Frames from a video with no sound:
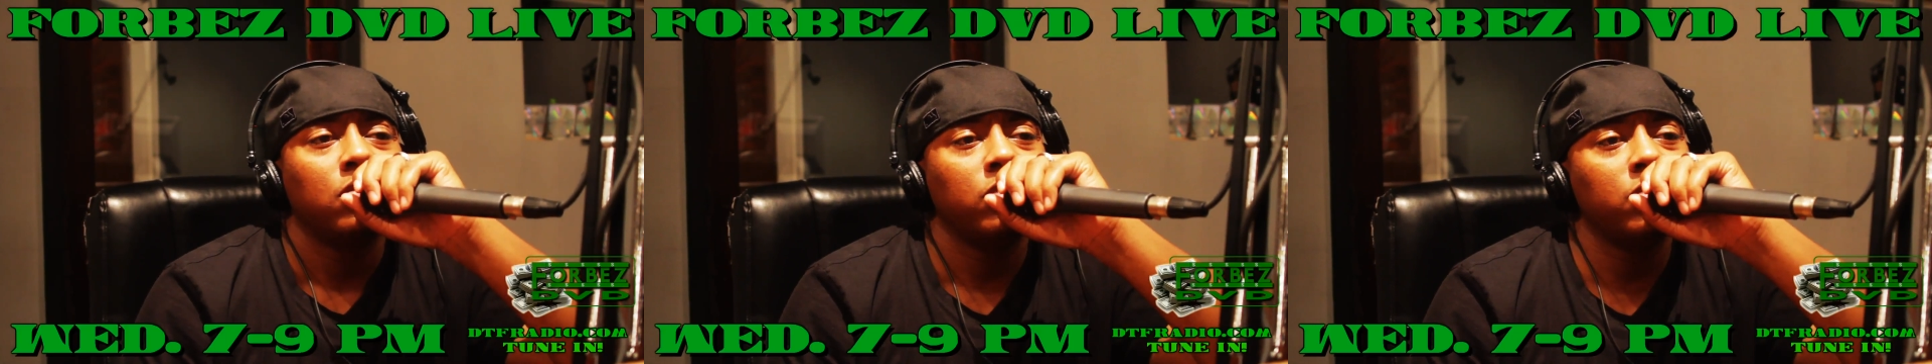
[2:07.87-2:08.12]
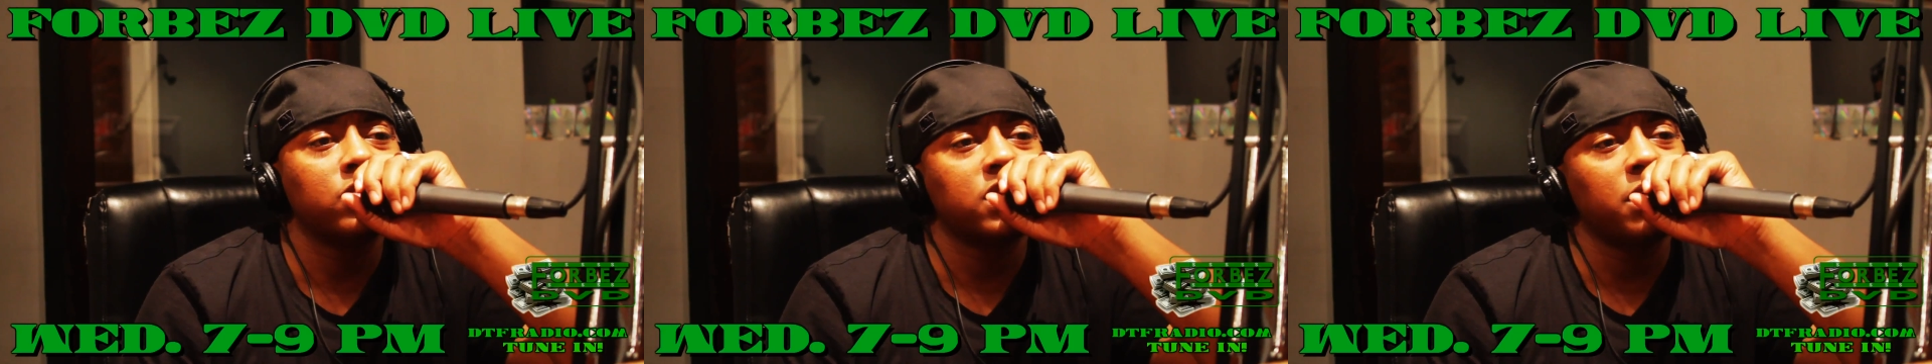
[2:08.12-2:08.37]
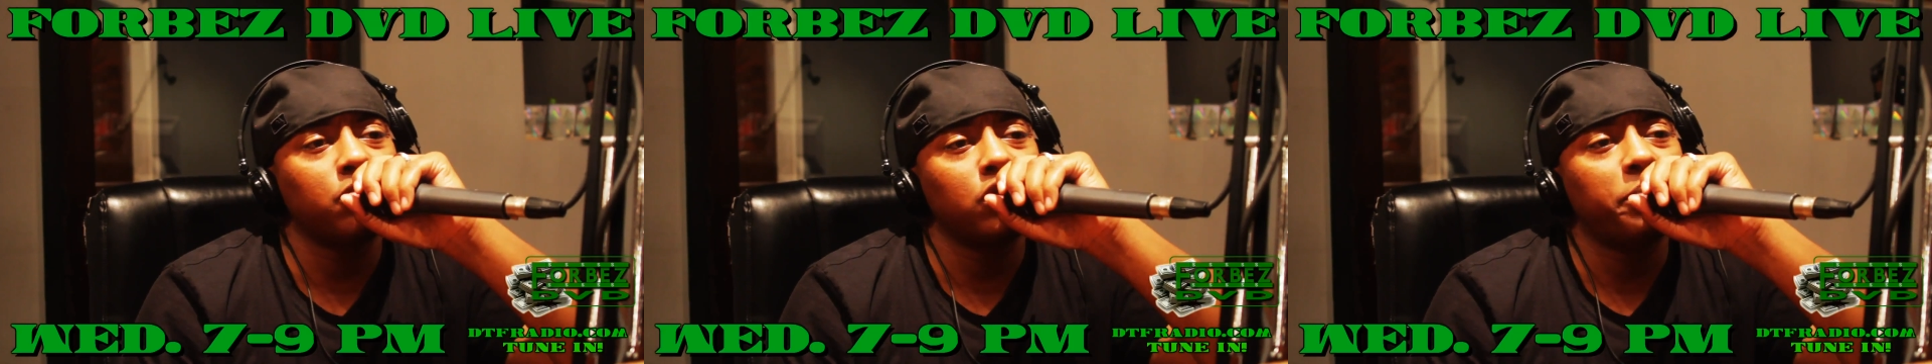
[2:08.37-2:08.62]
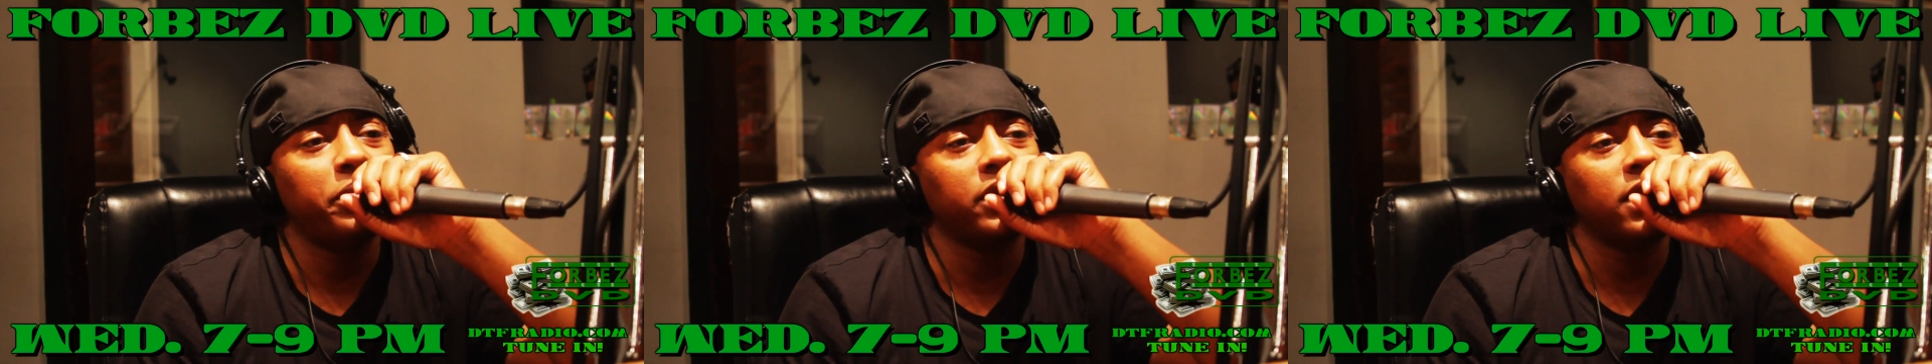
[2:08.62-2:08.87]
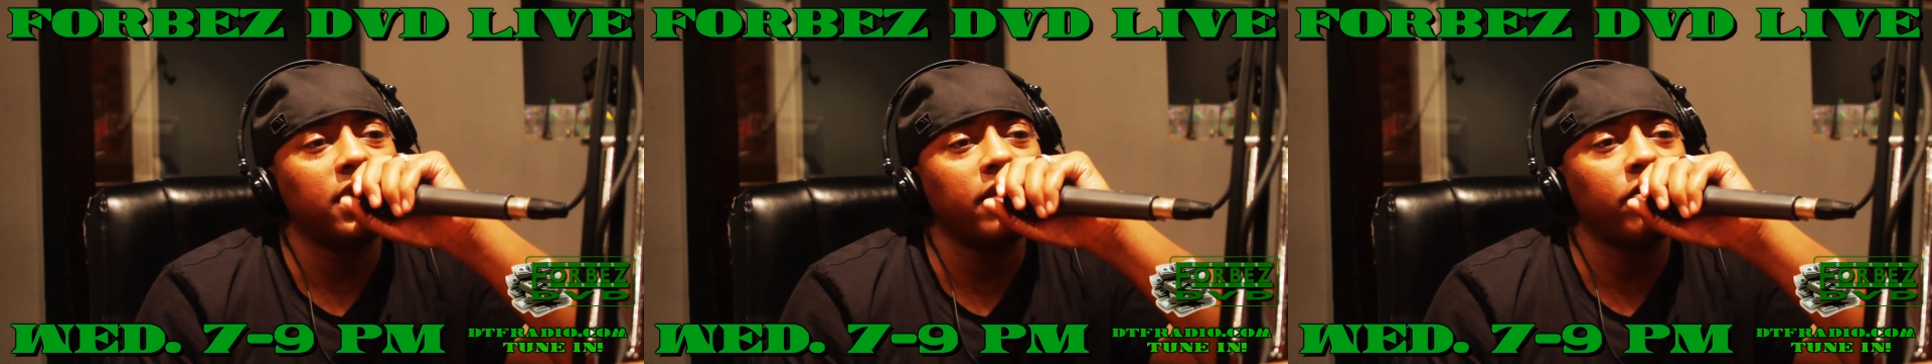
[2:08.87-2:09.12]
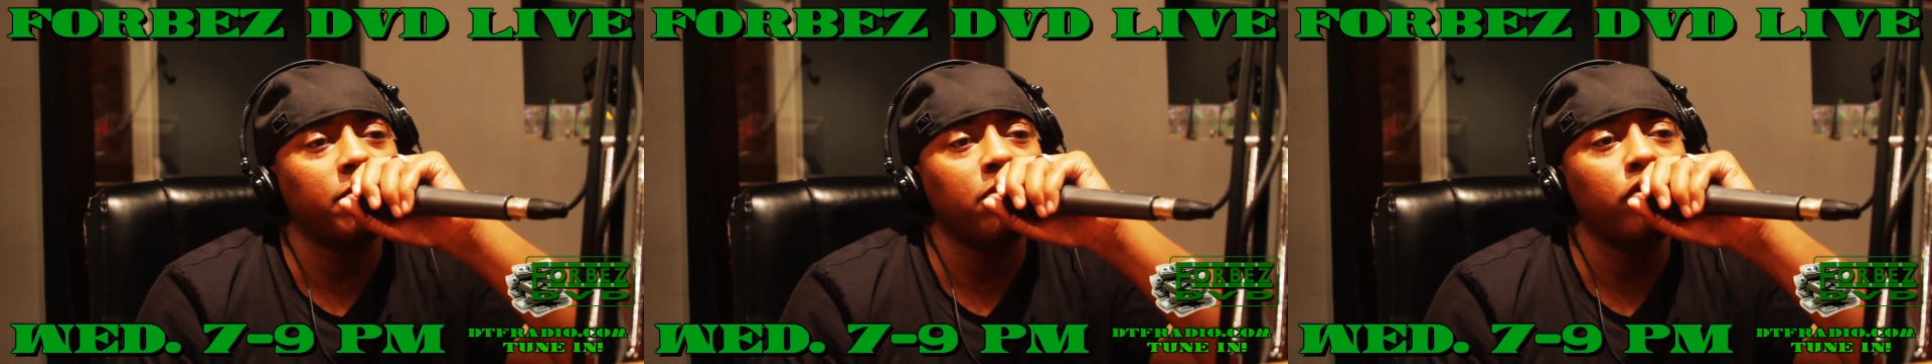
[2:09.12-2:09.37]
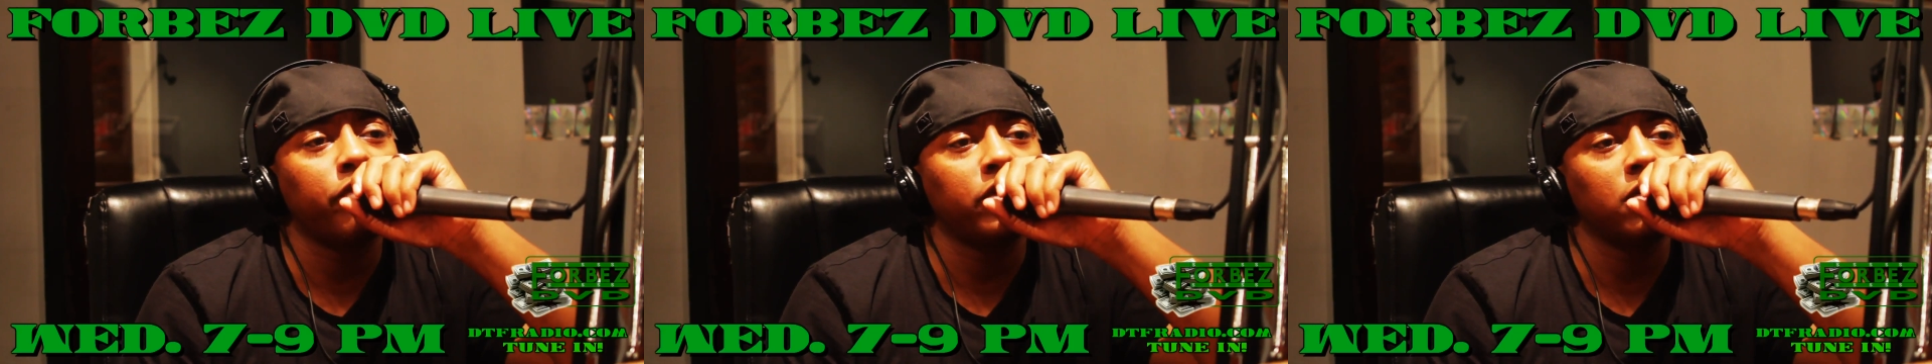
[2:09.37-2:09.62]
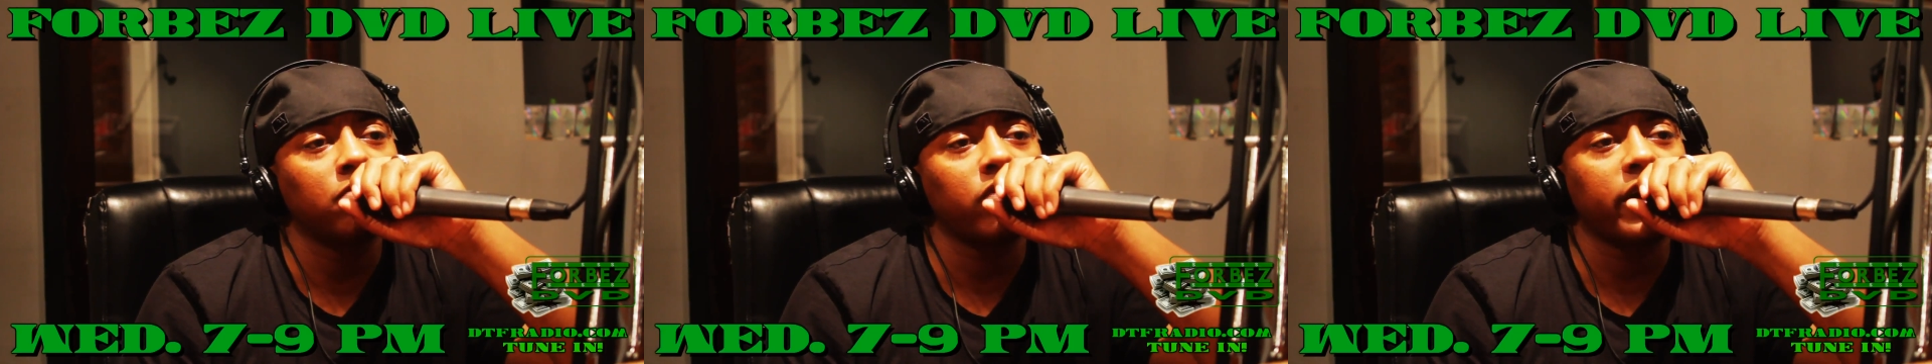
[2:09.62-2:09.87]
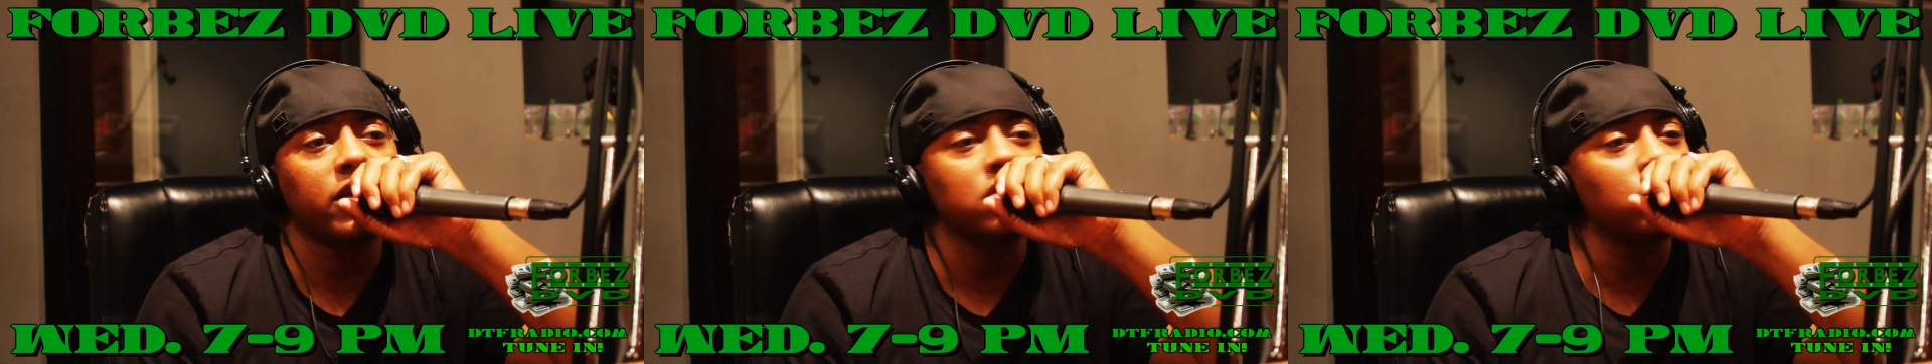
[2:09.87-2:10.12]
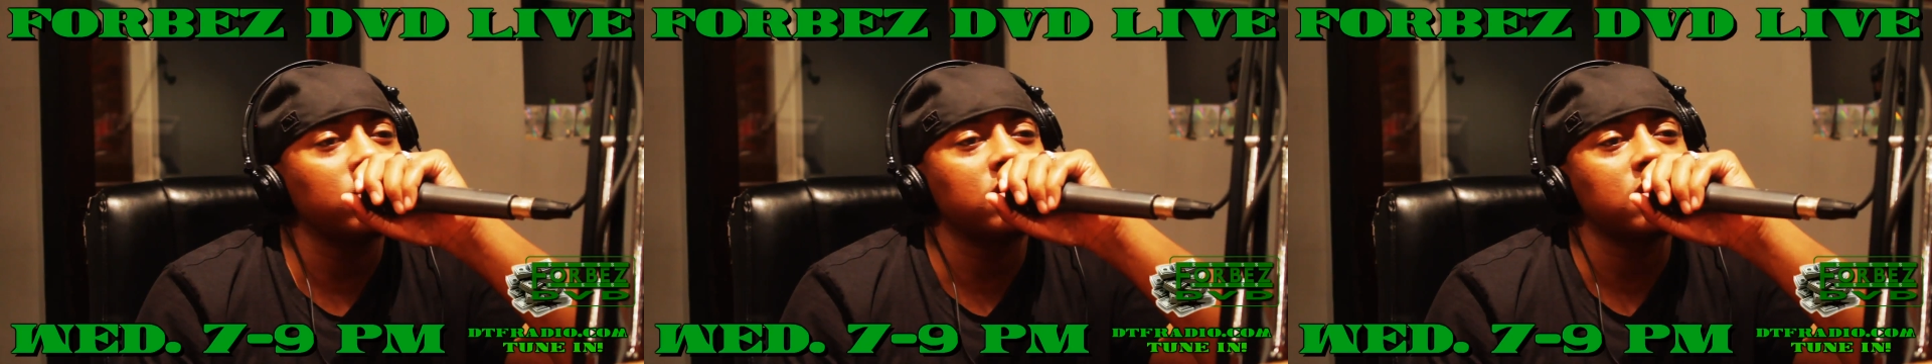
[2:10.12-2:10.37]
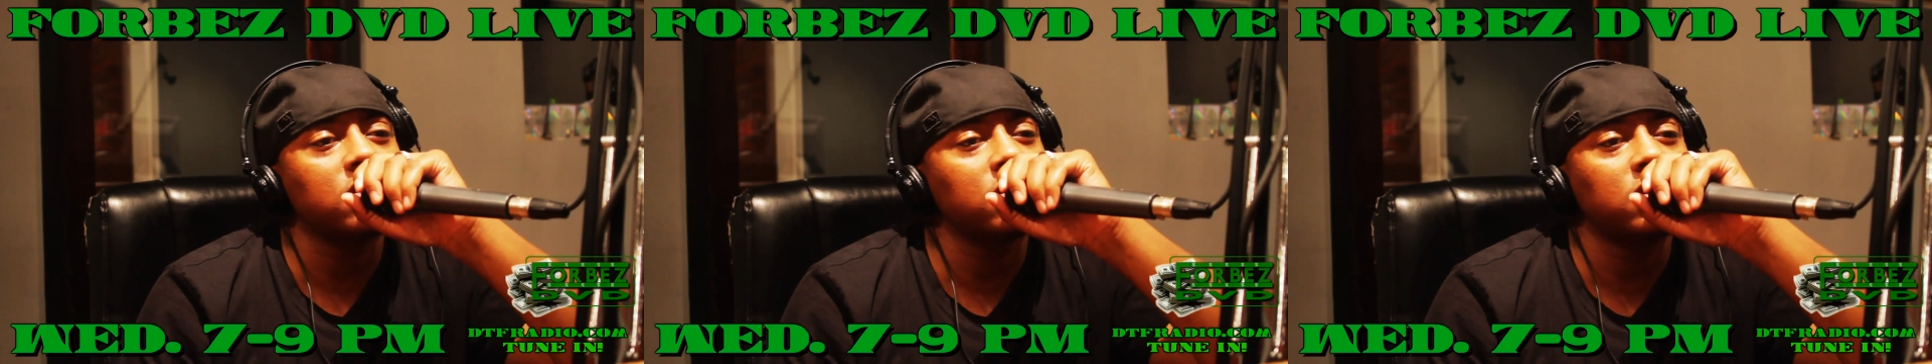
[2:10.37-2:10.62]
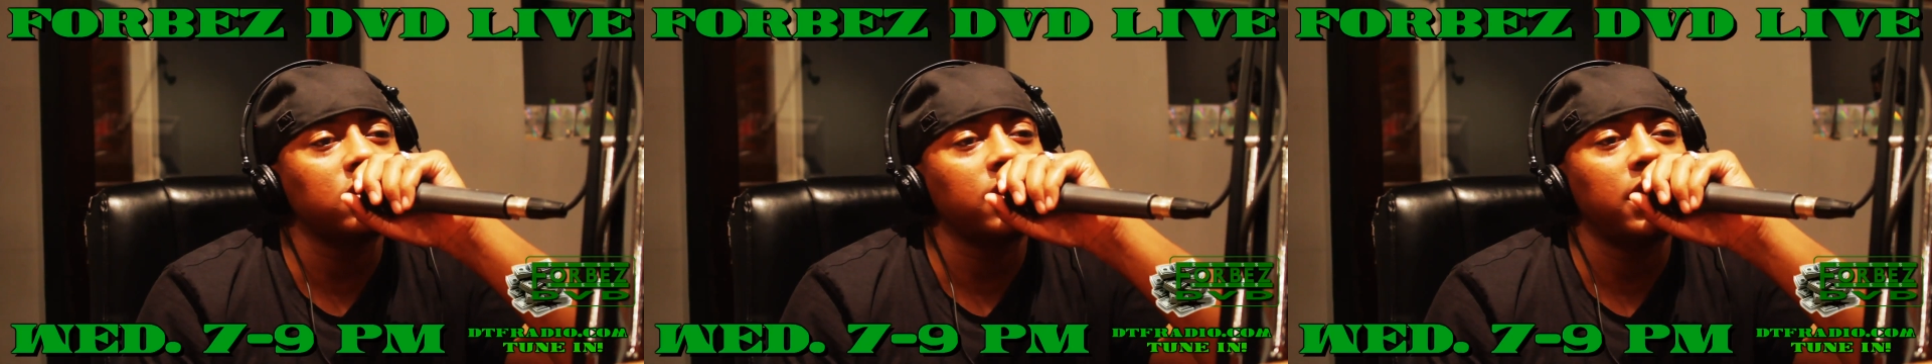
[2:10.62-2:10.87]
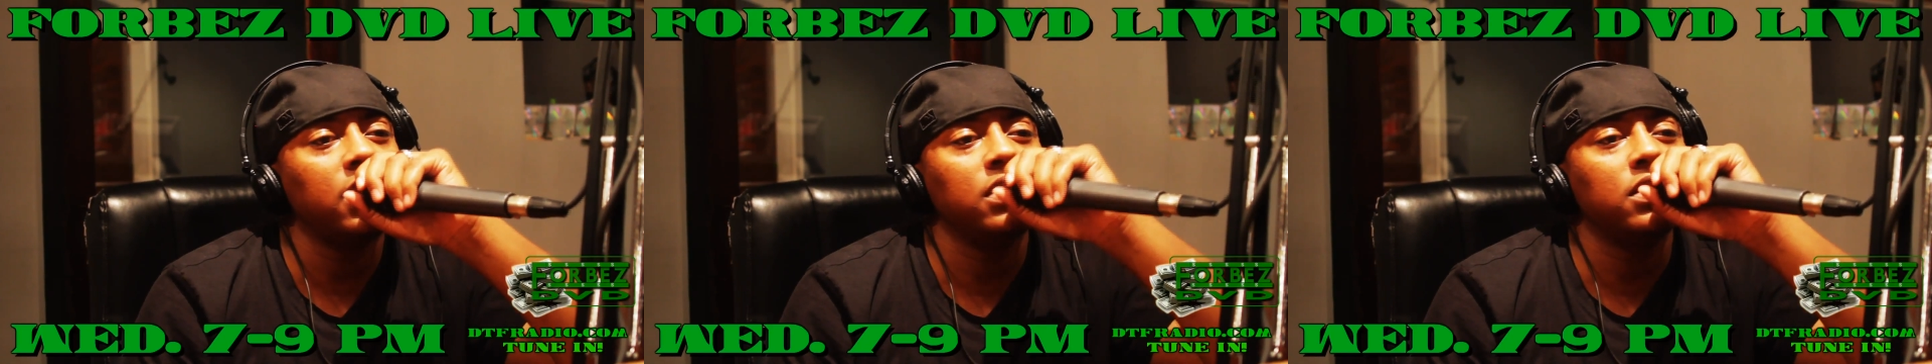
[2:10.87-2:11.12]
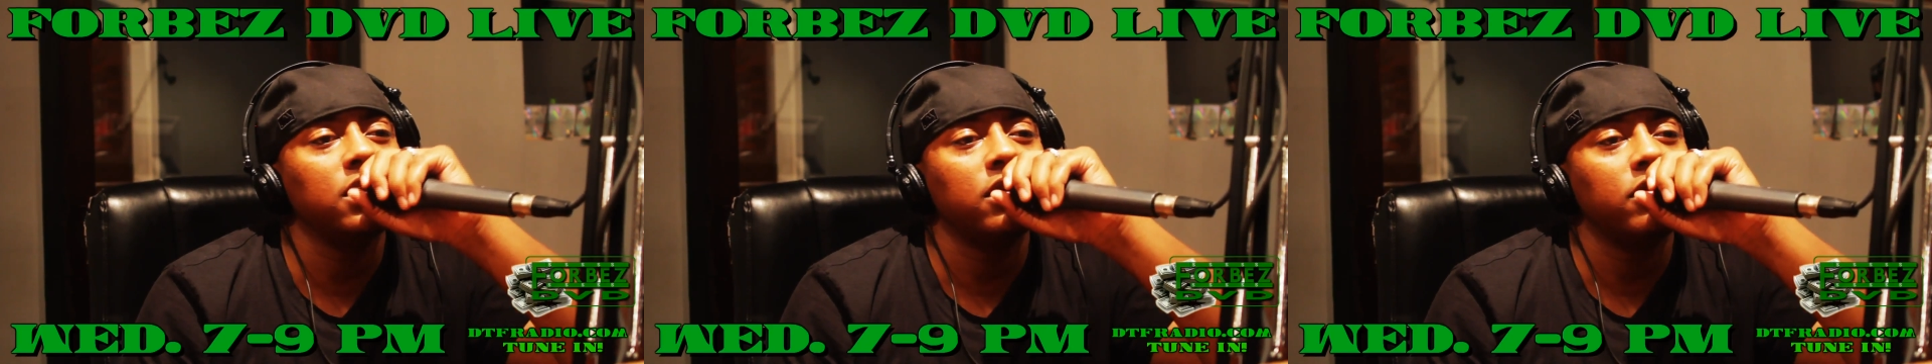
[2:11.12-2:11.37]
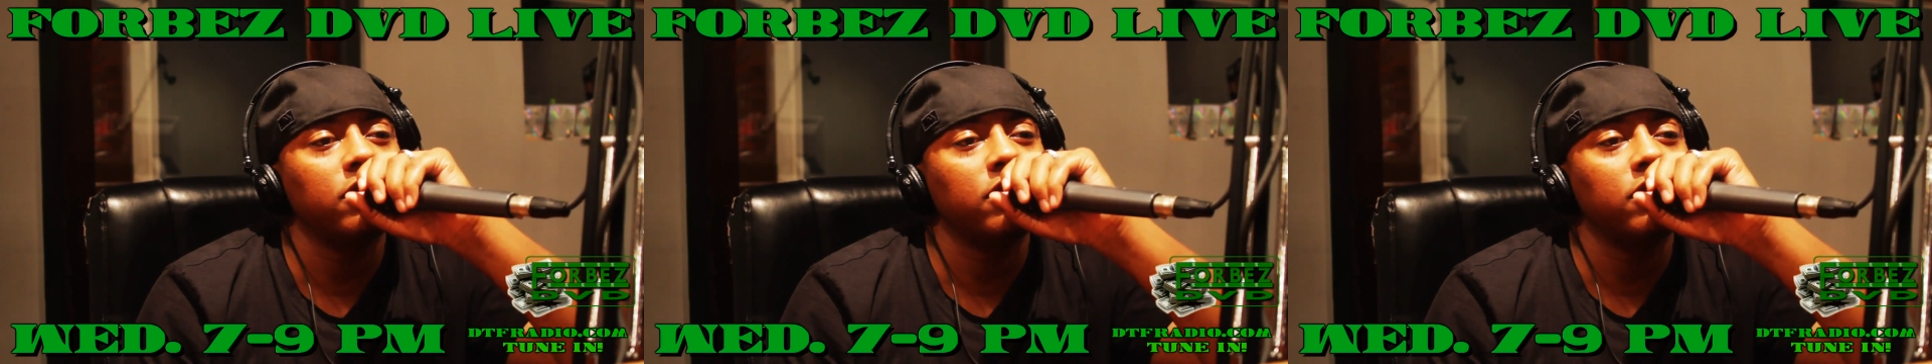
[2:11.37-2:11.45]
We was able to put together both of them records with just the shit that he did.